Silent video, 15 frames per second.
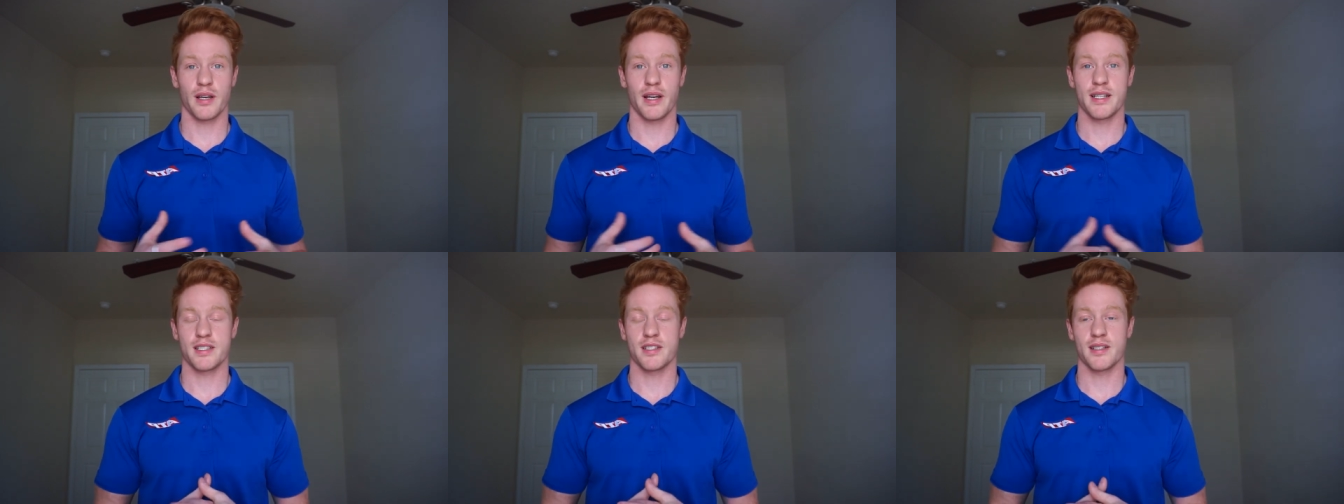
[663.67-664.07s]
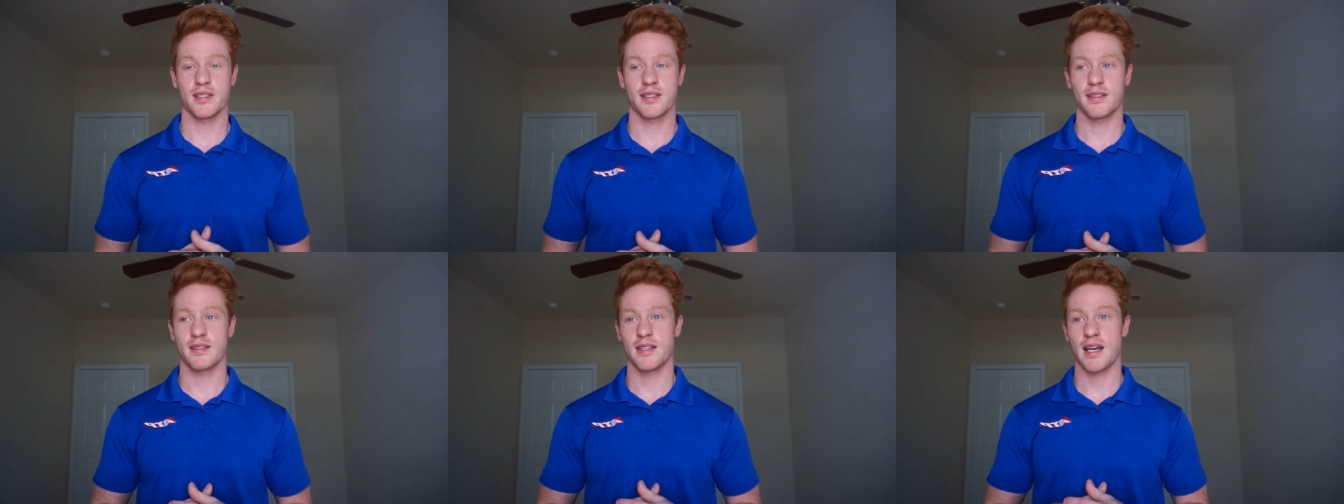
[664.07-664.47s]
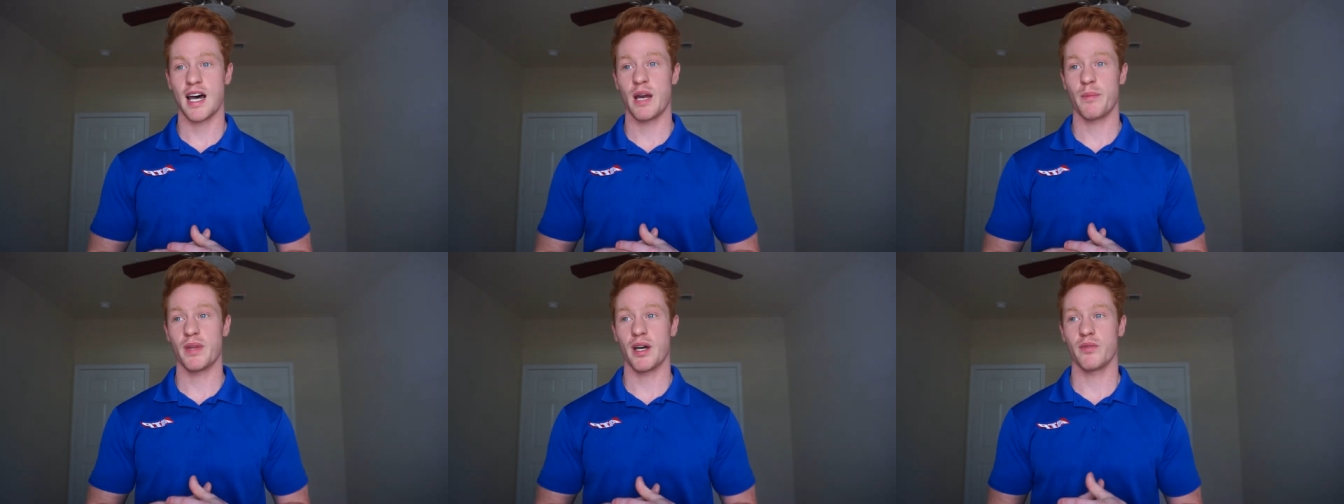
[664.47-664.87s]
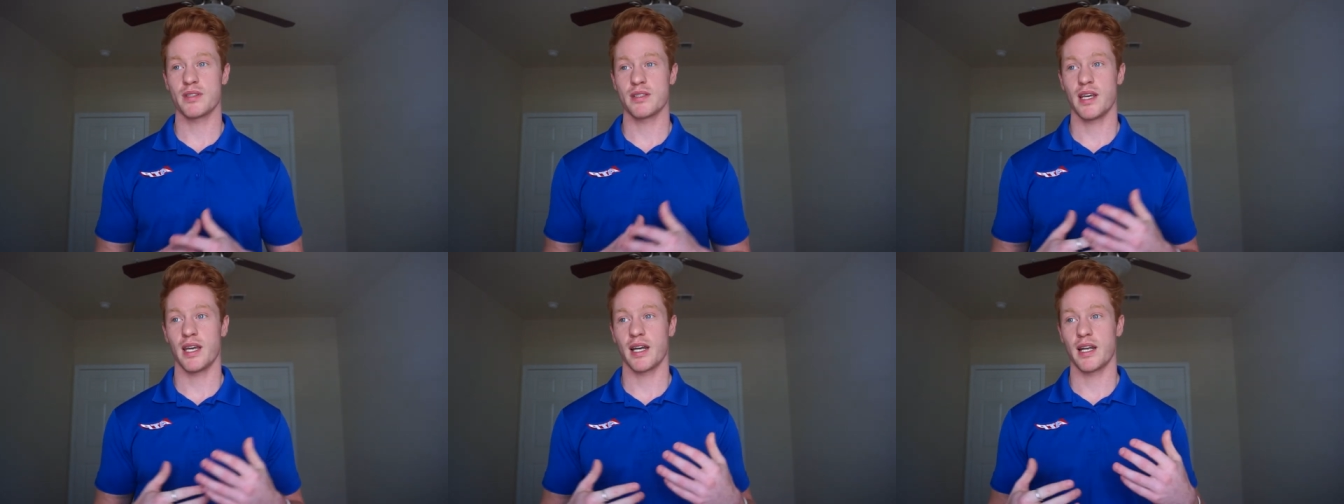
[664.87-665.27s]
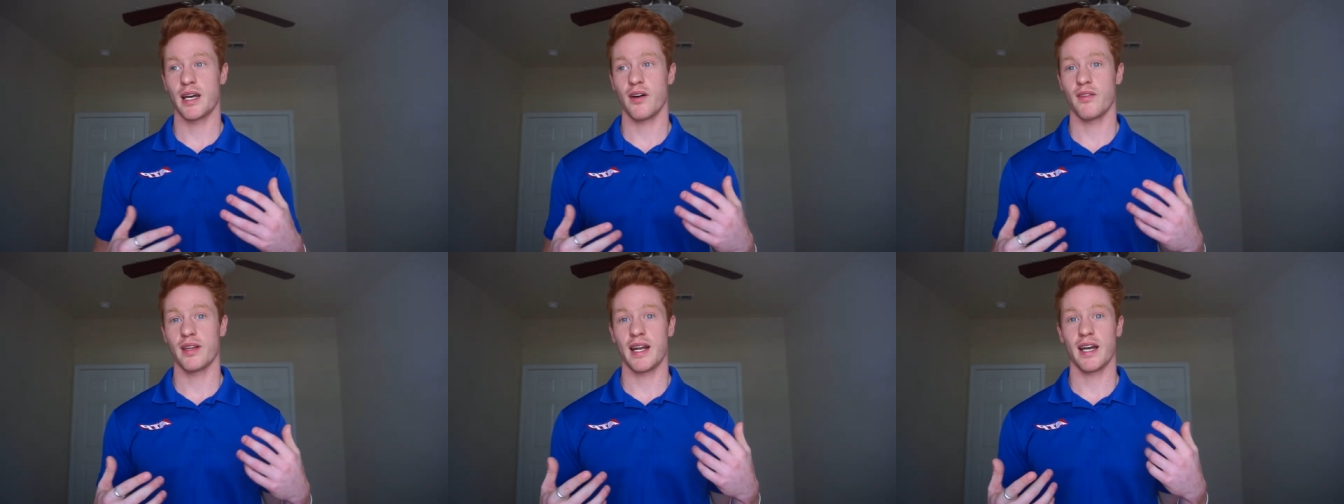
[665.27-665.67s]
It's just time that was taken
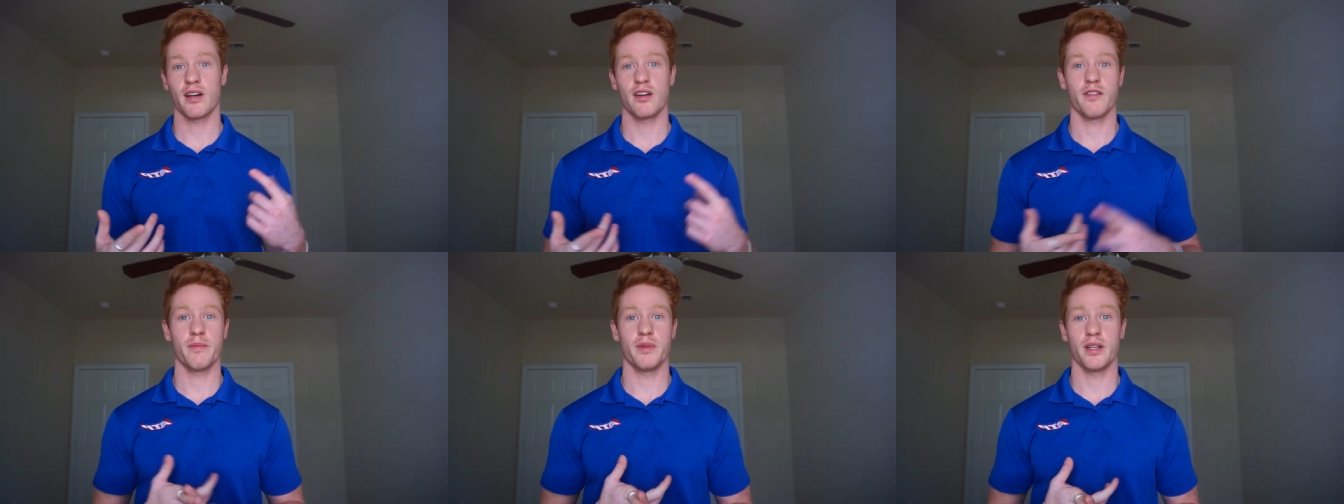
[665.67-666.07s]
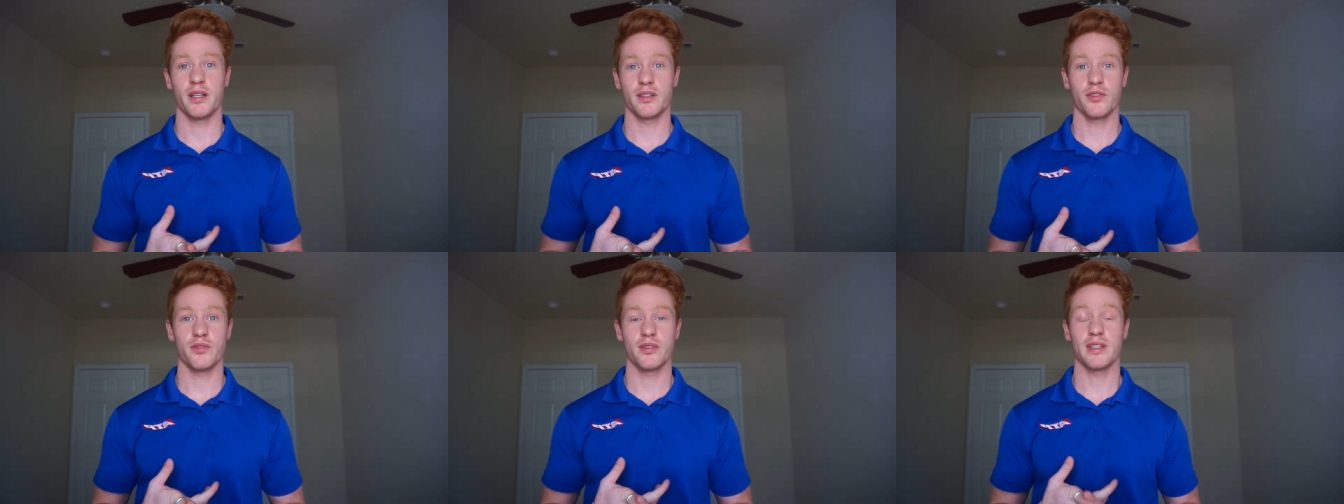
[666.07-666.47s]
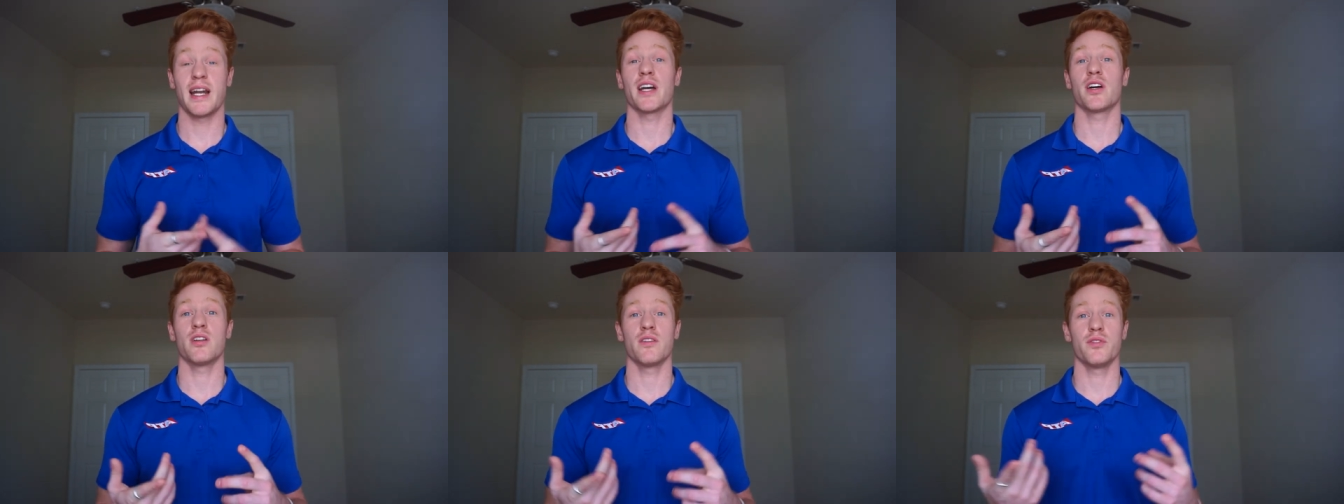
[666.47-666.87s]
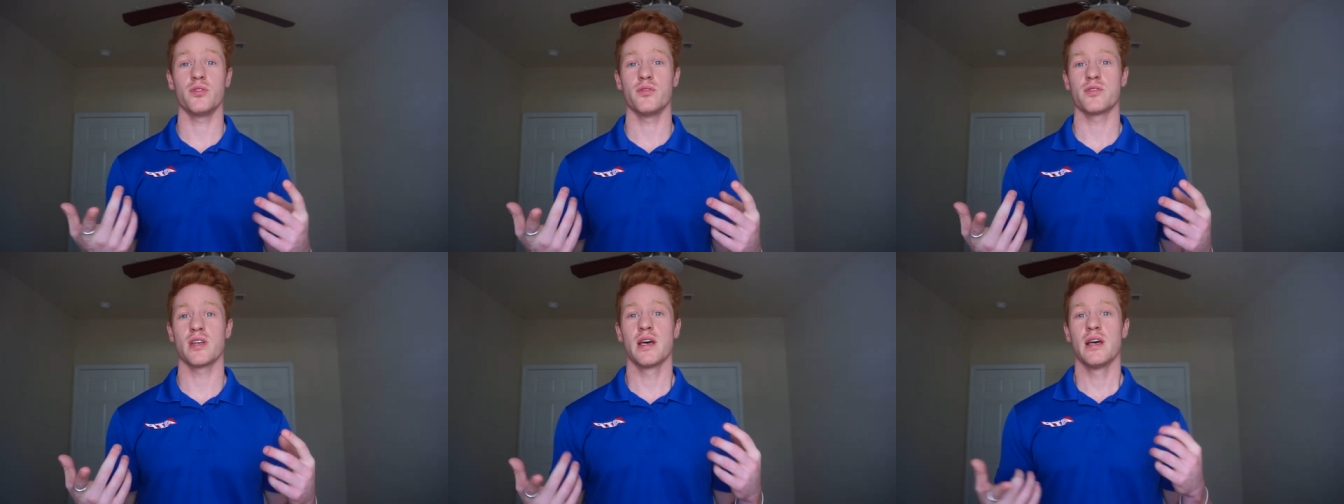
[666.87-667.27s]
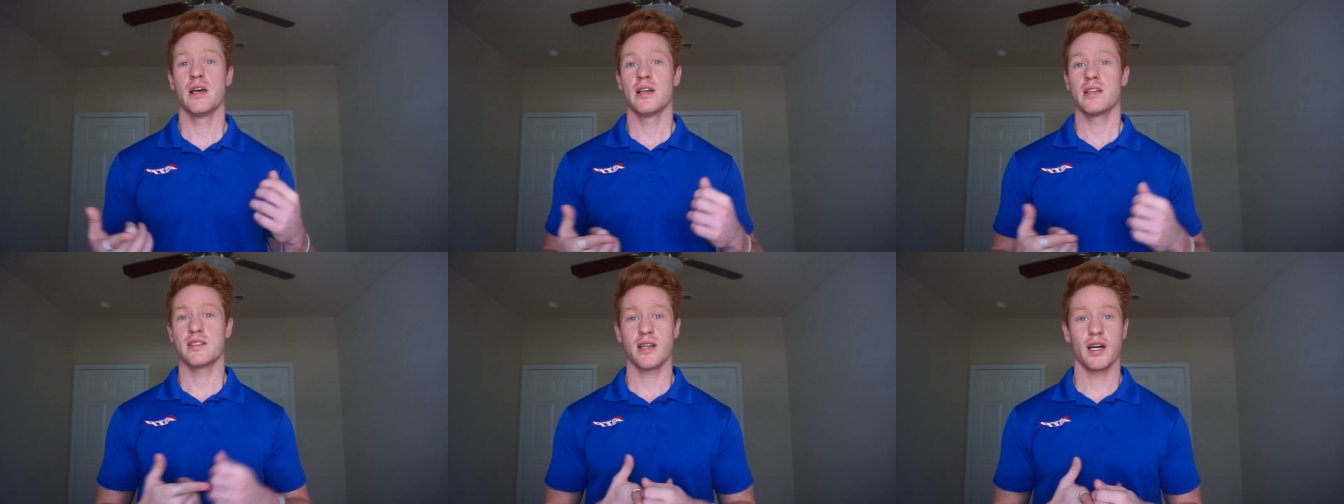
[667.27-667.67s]
out that I could have been that I could have used
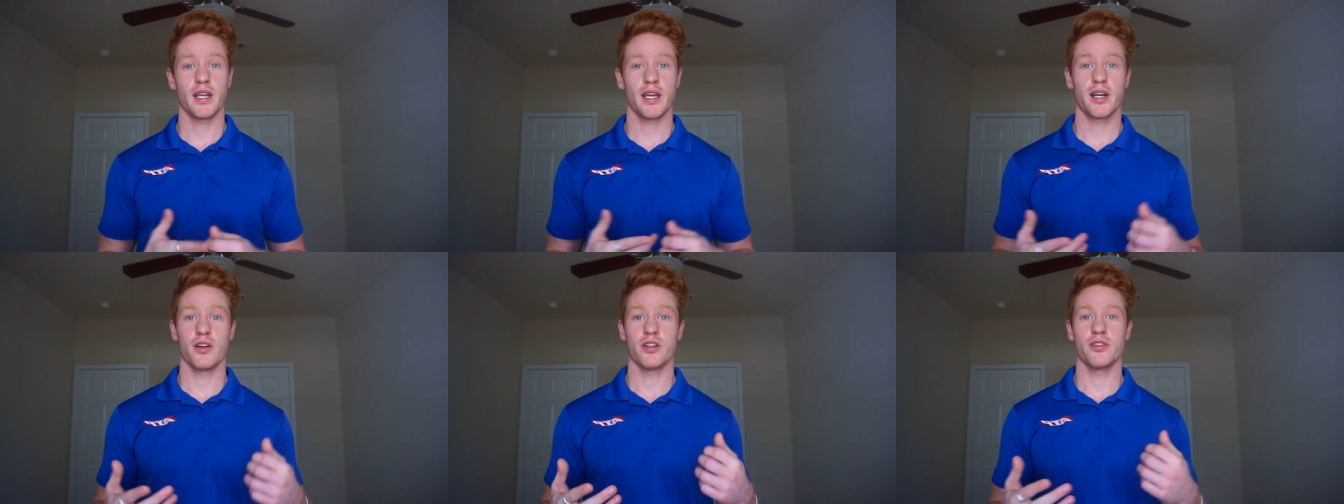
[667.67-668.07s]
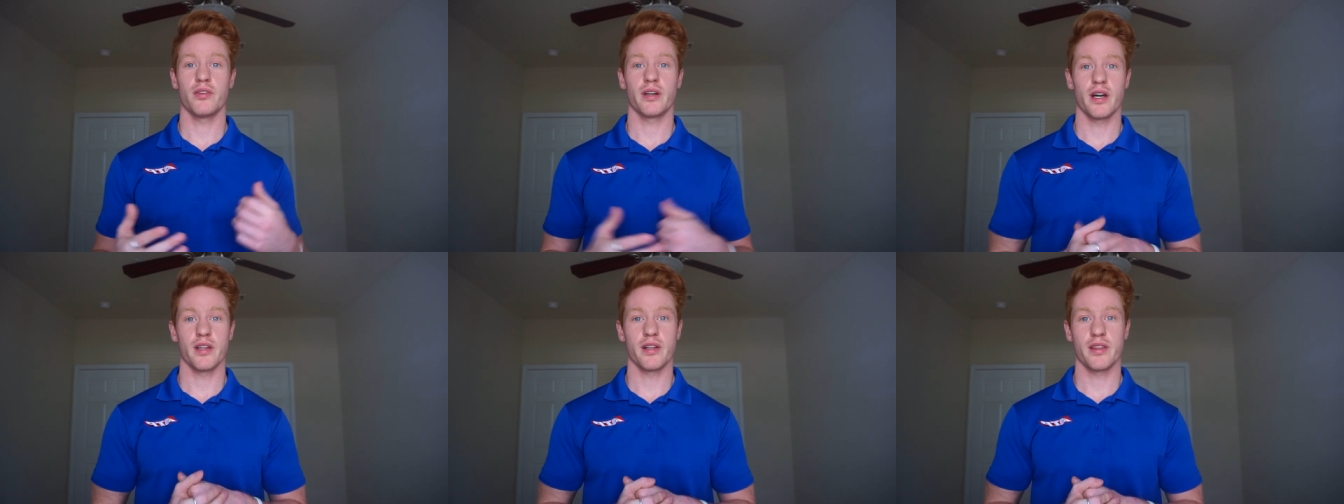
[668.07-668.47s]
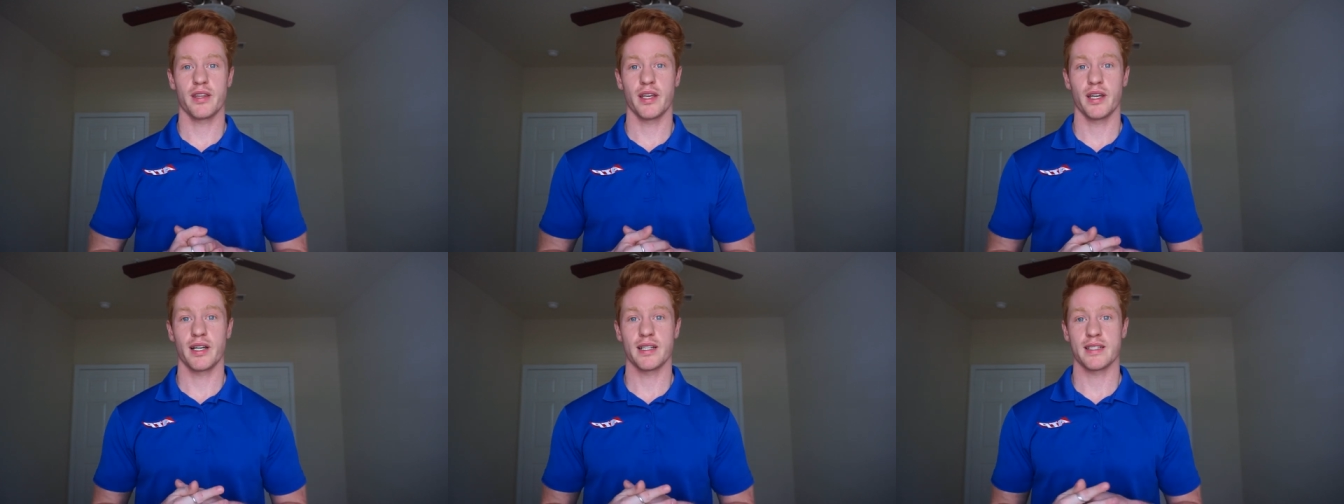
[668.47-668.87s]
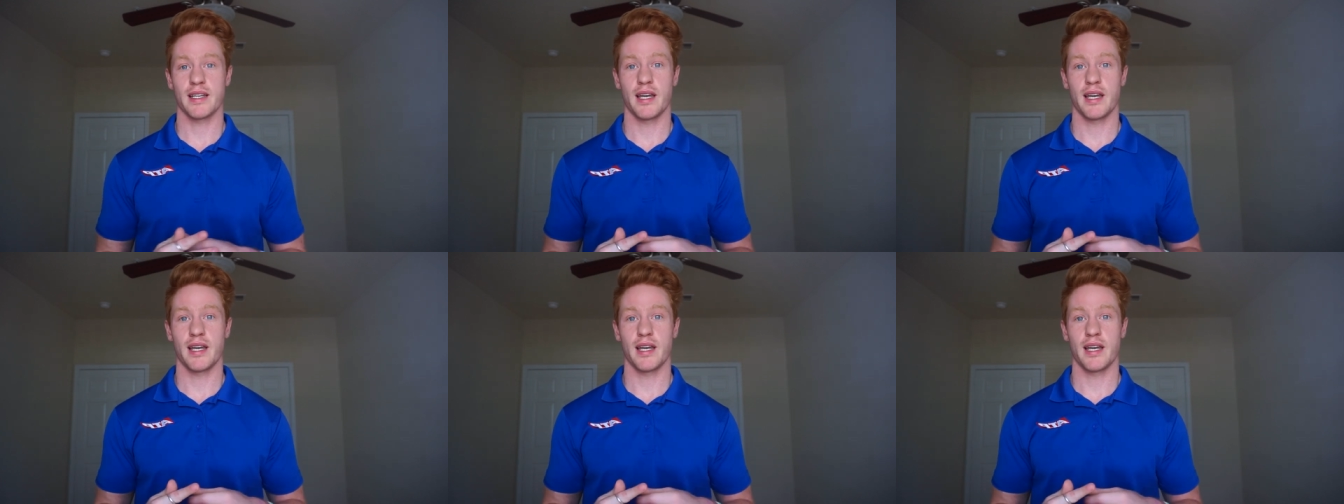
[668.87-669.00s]
studying or doing other things.